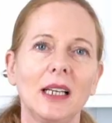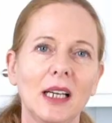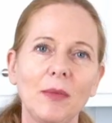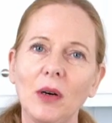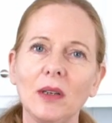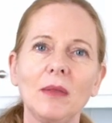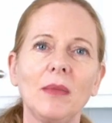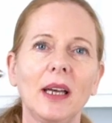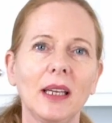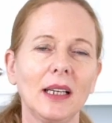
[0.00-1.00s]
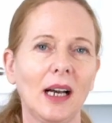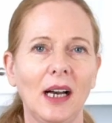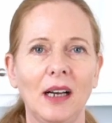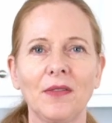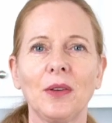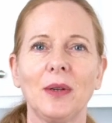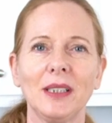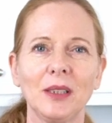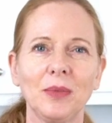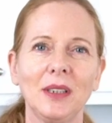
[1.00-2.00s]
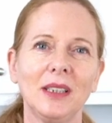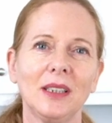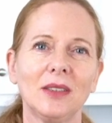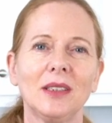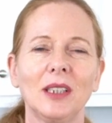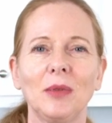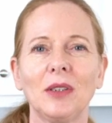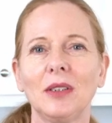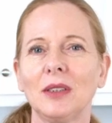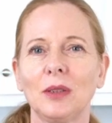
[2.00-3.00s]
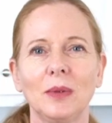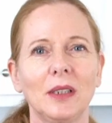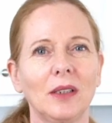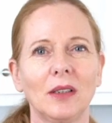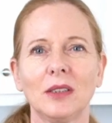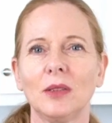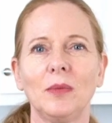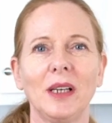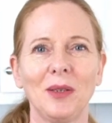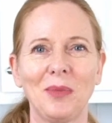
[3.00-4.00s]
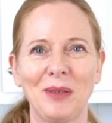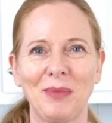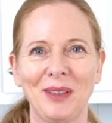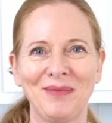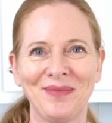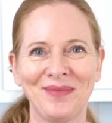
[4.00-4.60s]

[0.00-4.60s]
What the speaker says: And I'm only making half the recipe here today because we are not so many people.